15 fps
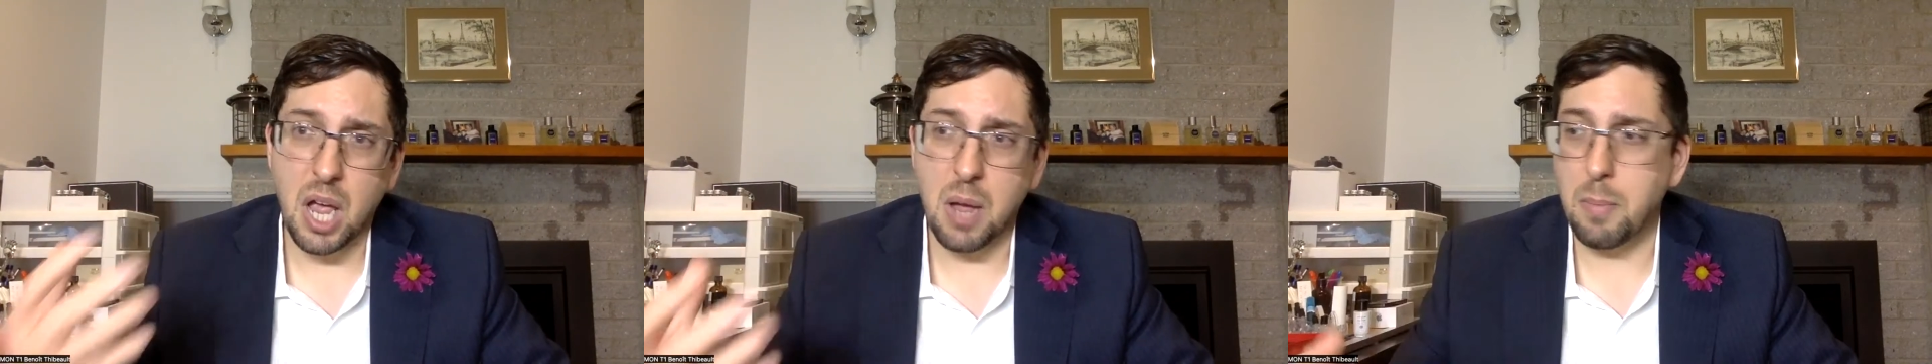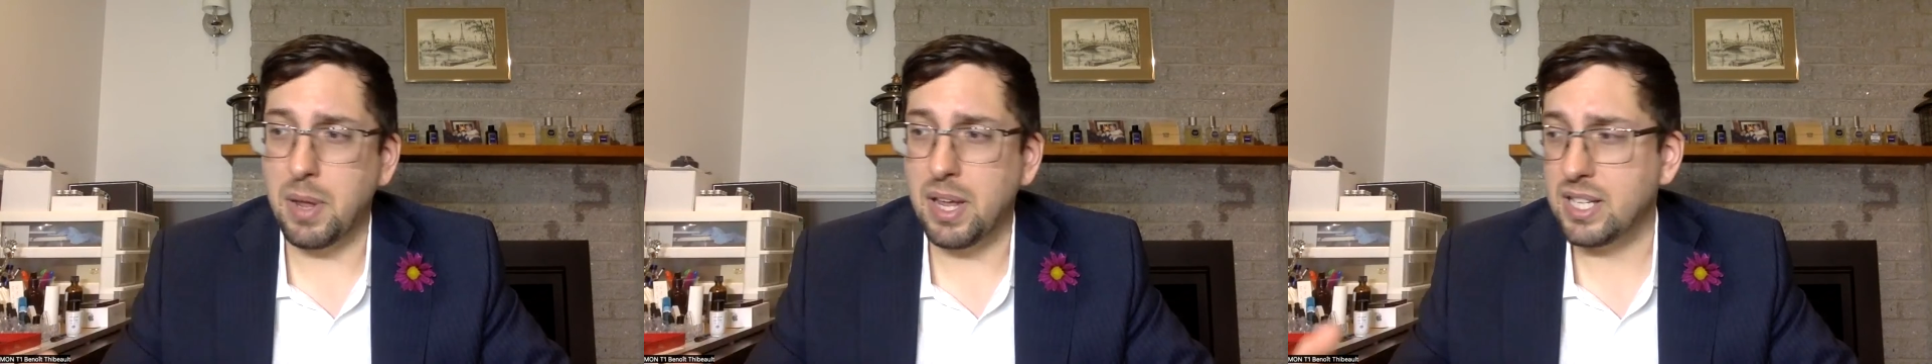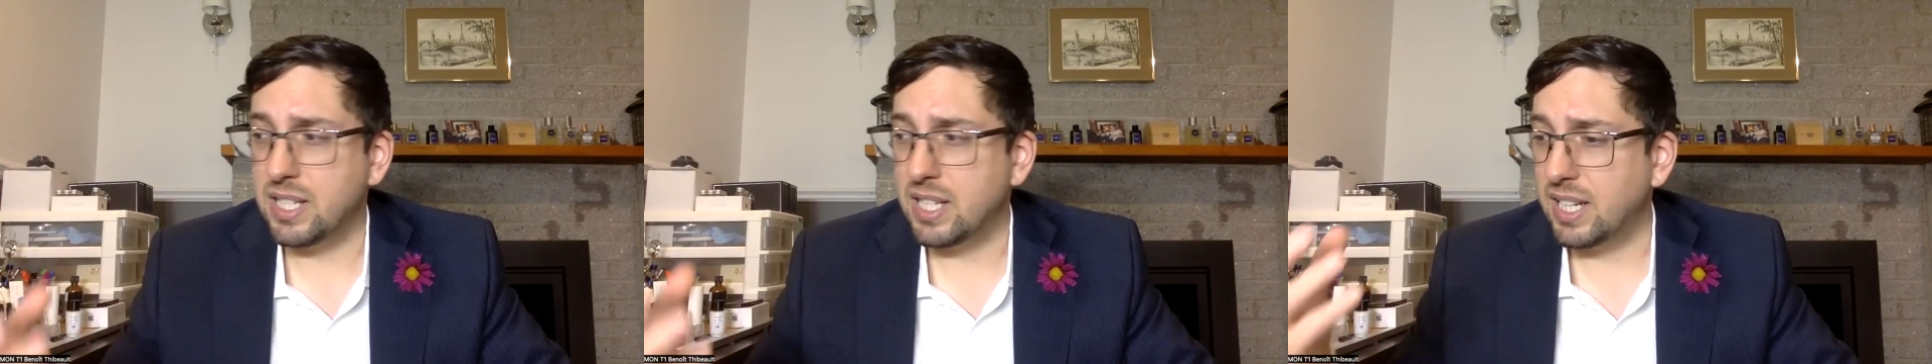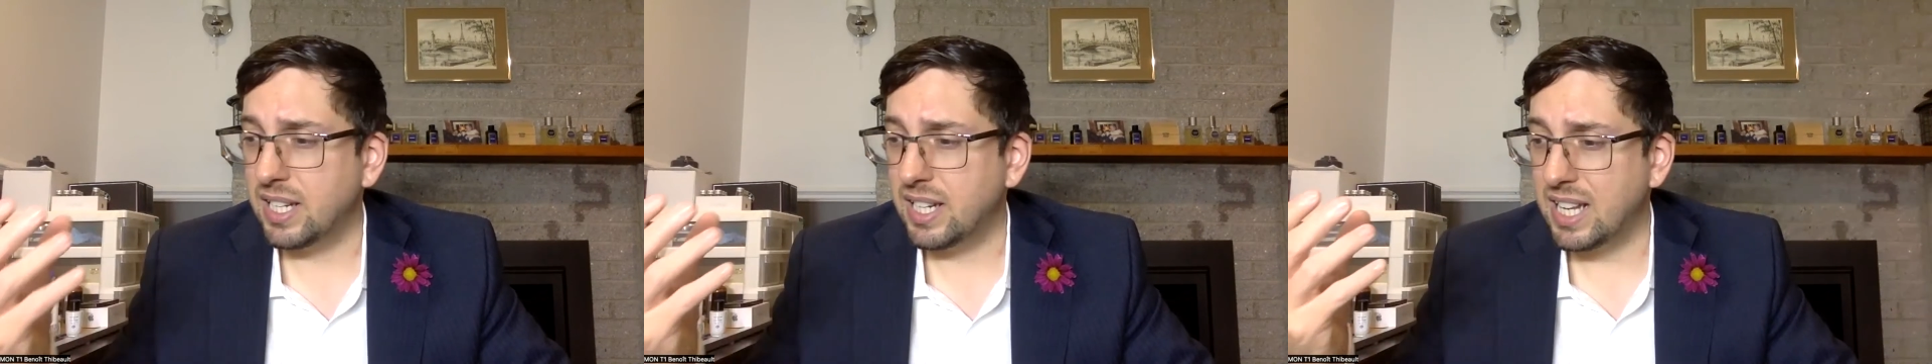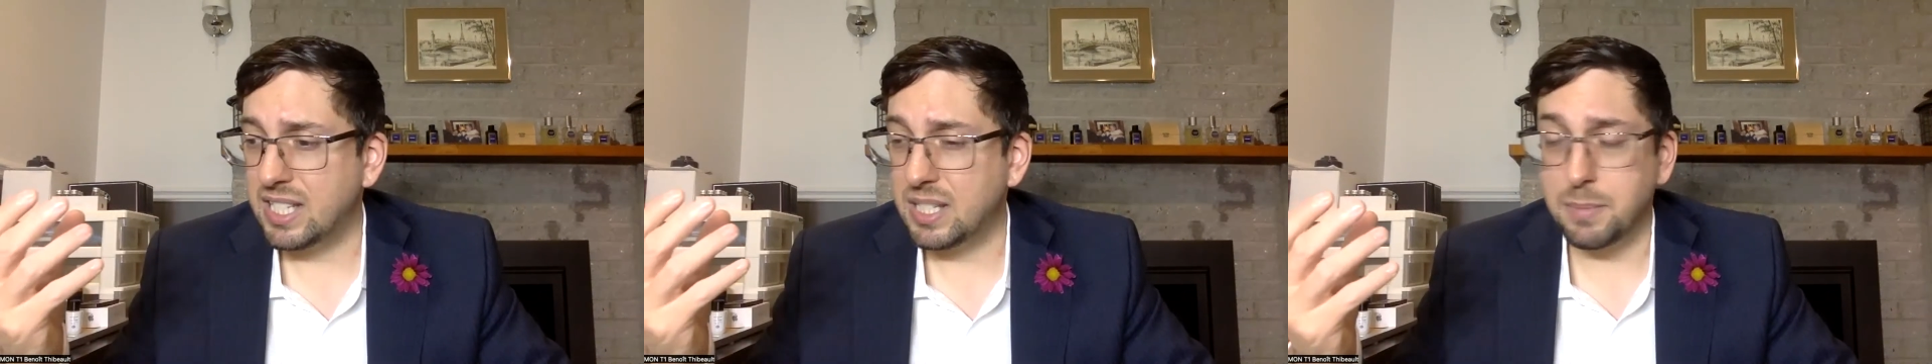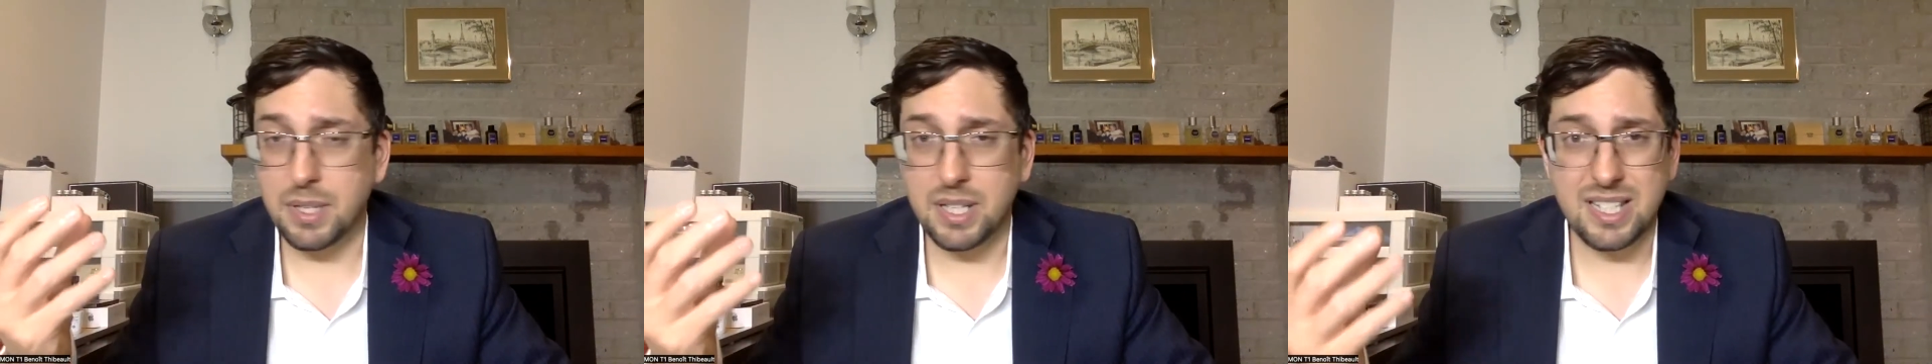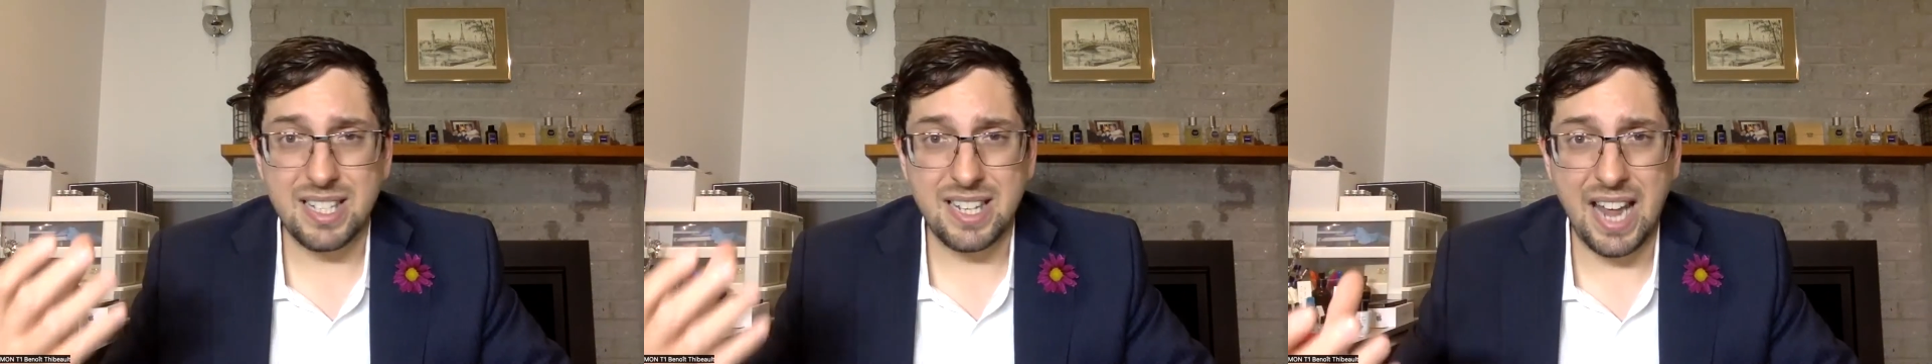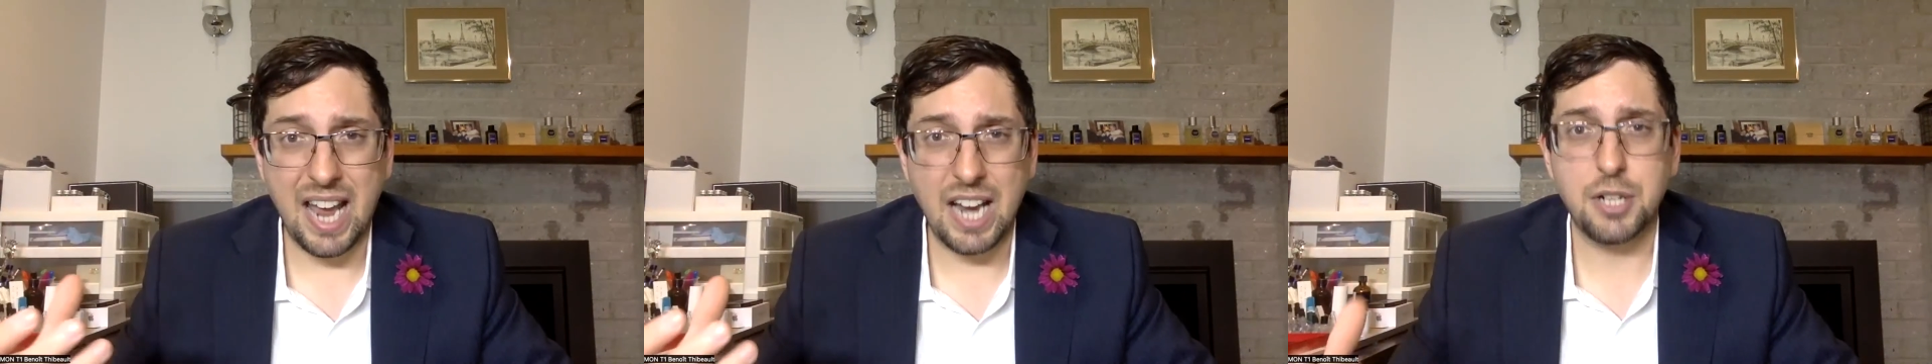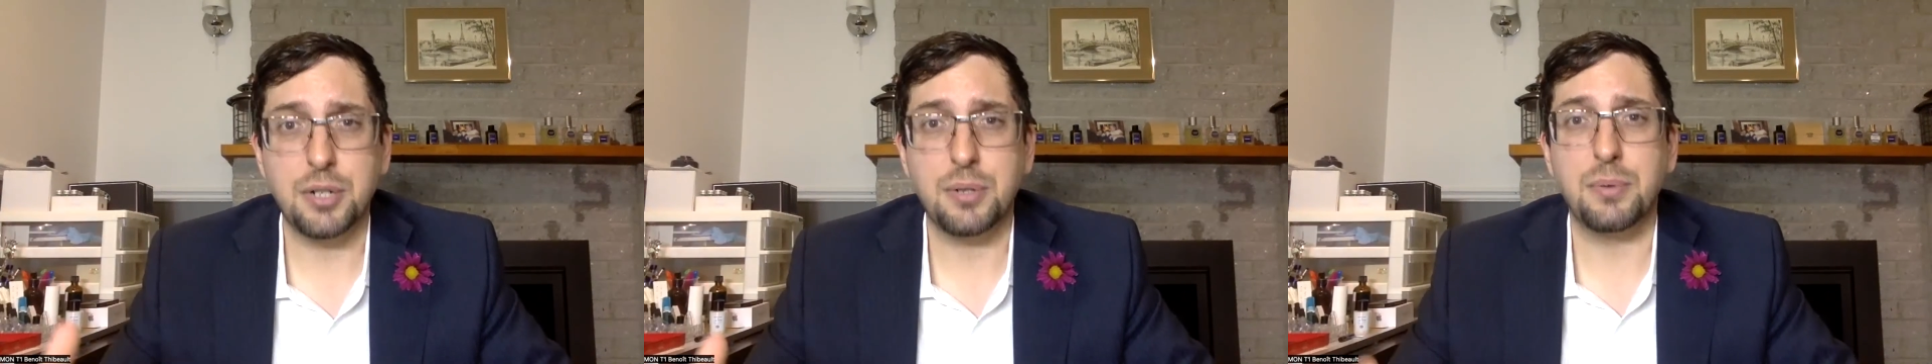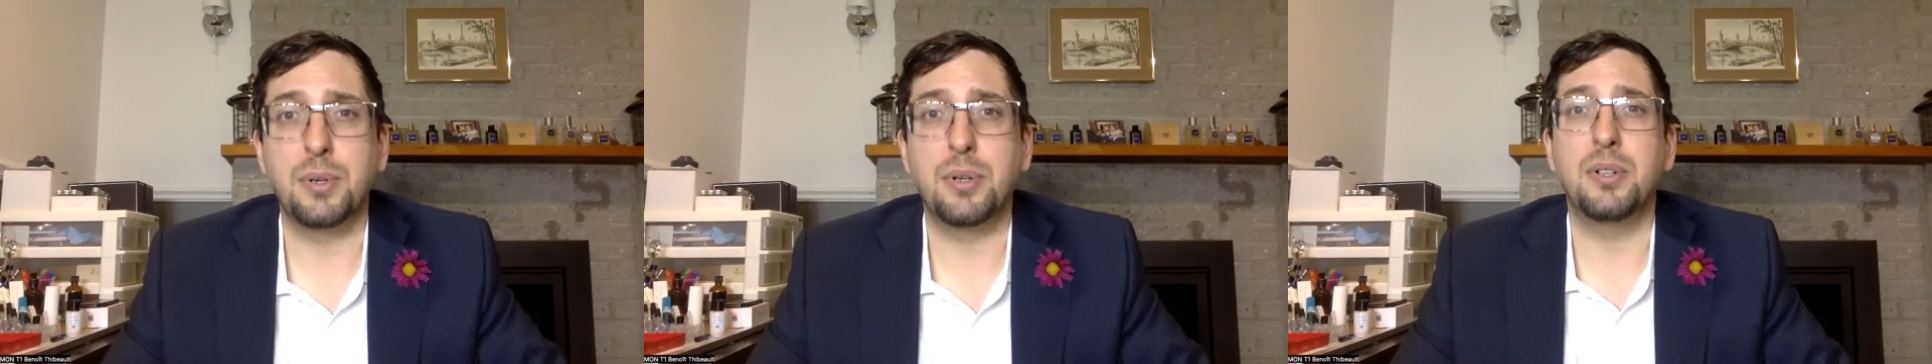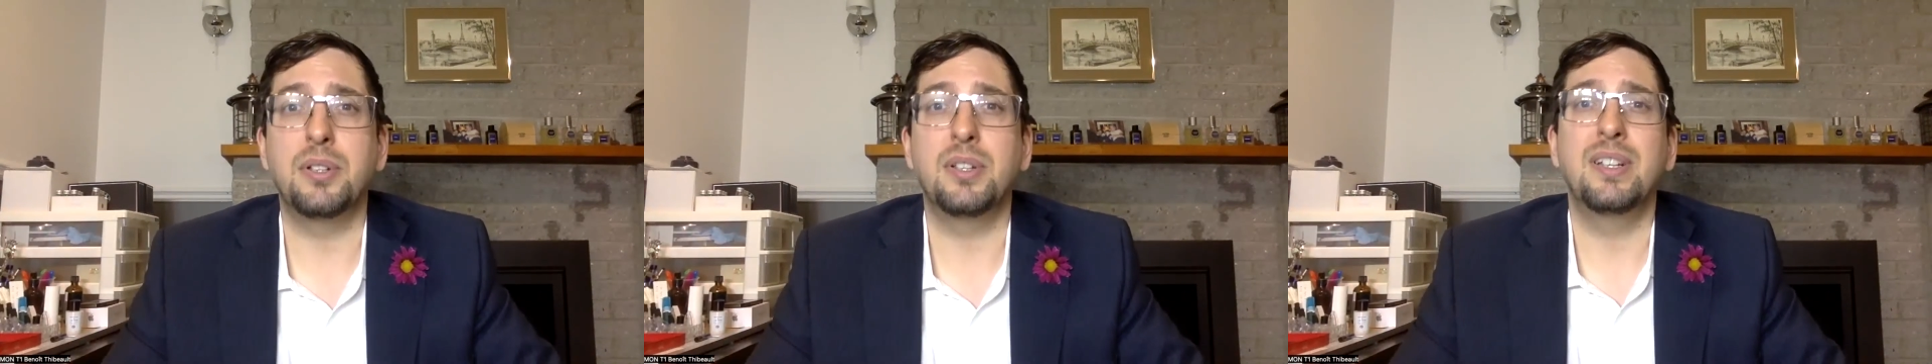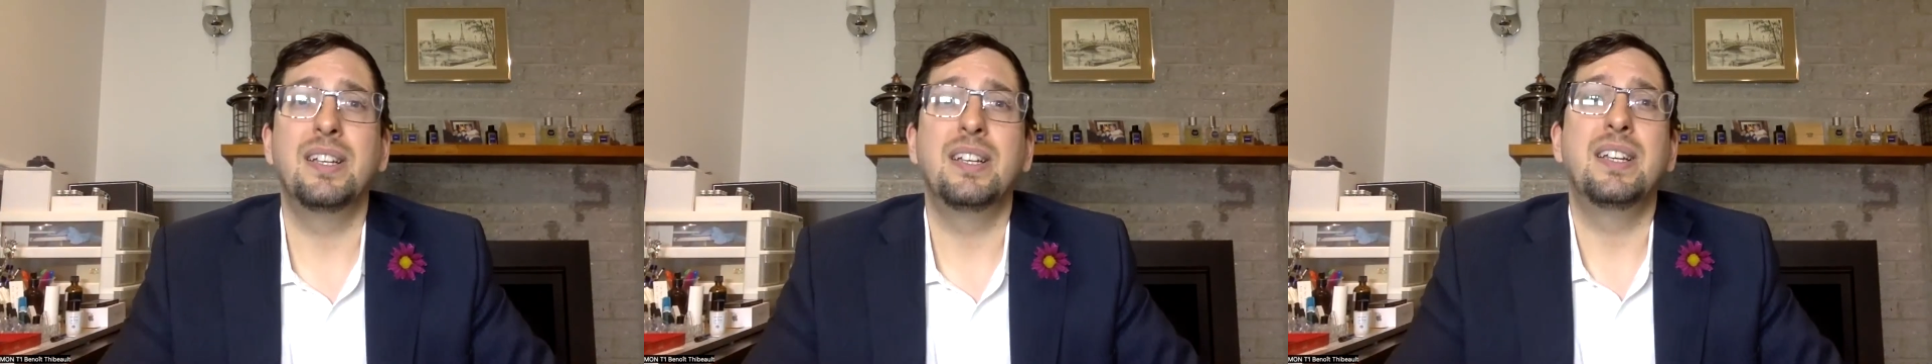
amazing, that smells natural,